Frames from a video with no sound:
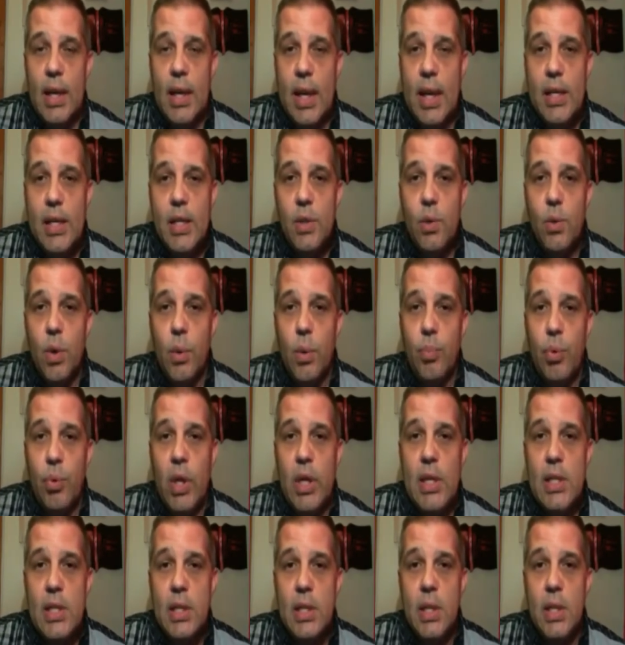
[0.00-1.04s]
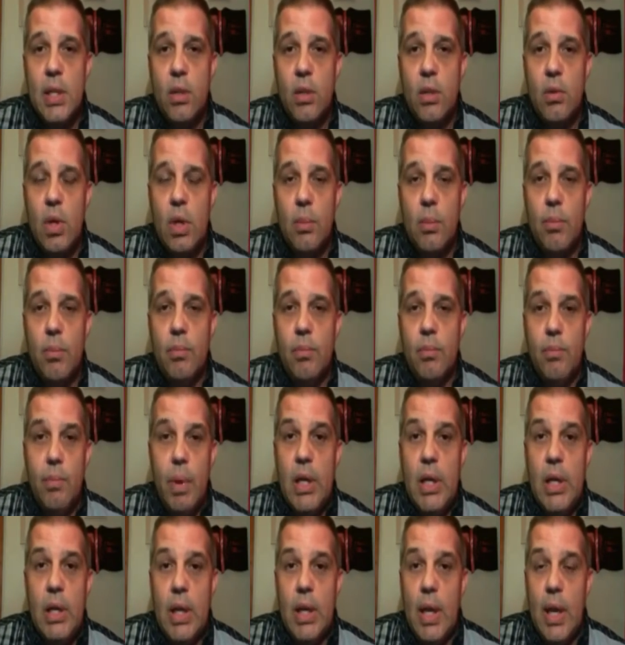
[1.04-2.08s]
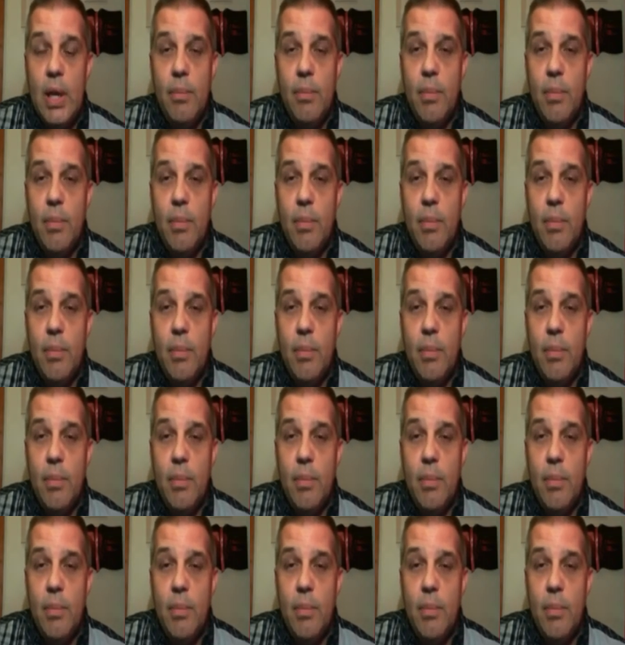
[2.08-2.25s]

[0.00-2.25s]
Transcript: and get to a place that you can be.